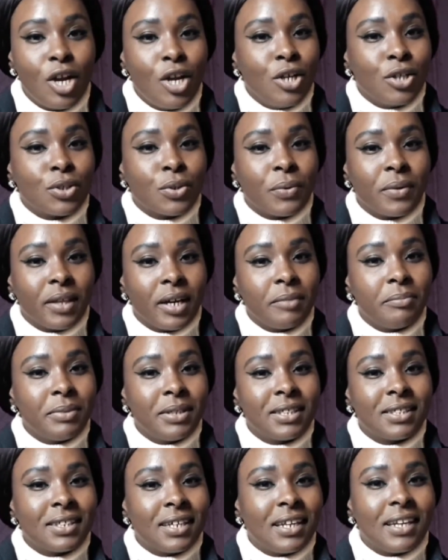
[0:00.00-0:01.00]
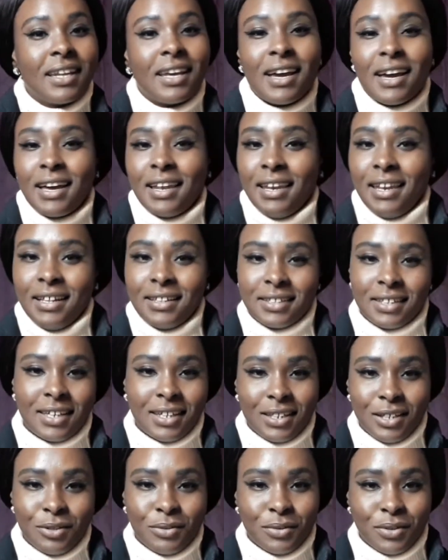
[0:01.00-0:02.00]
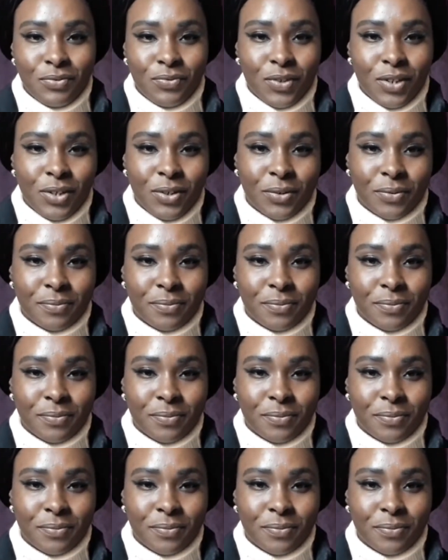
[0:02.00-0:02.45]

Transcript: So with that being said, let's get into the video.